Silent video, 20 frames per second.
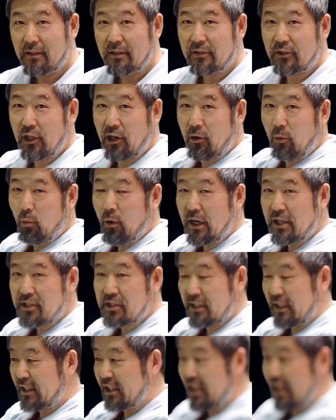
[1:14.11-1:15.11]
Now watch
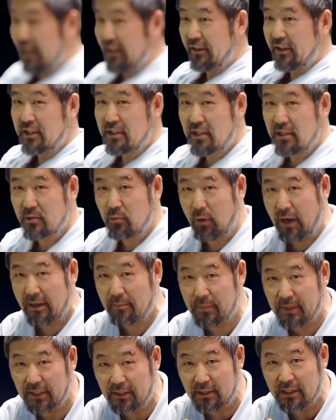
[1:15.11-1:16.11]
again, this is
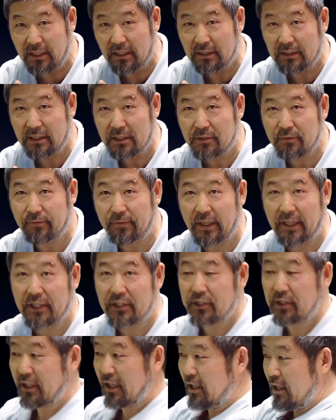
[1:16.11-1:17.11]
one beat, it's
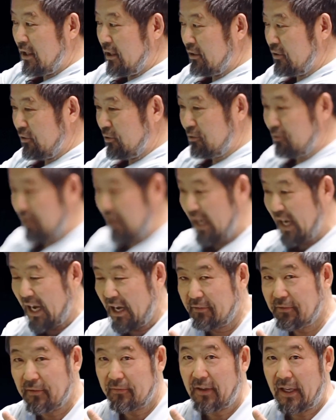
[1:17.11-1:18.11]
finished. You do
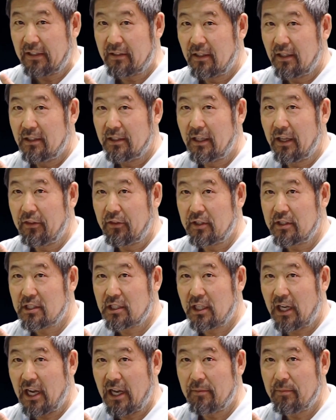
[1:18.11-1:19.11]
half of it. At this
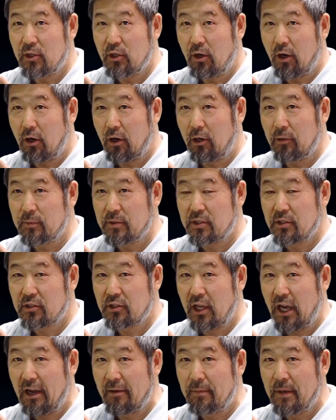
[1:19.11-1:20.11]
time, your arms
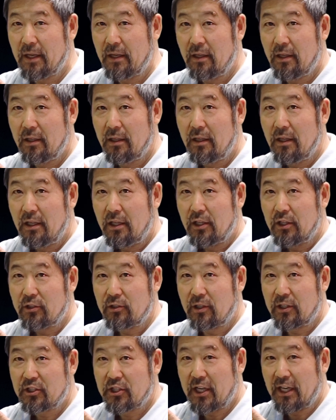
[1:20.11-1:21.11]
stop,
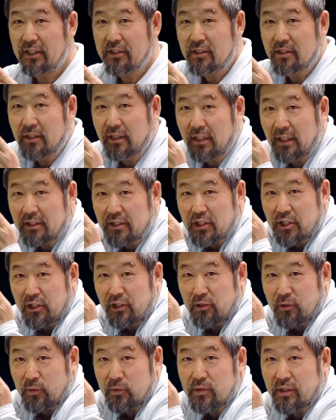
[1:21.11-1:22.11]
your chest
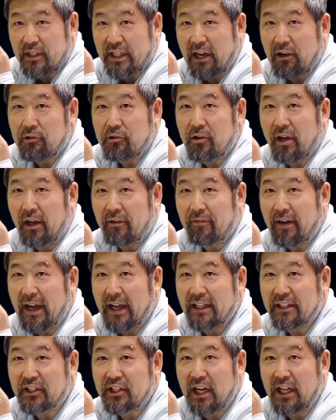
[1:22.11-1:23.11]
continues. Now you have
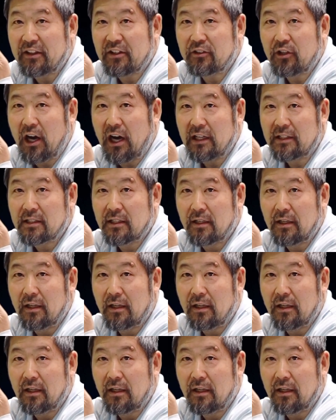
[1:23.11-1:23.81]
undone the knot.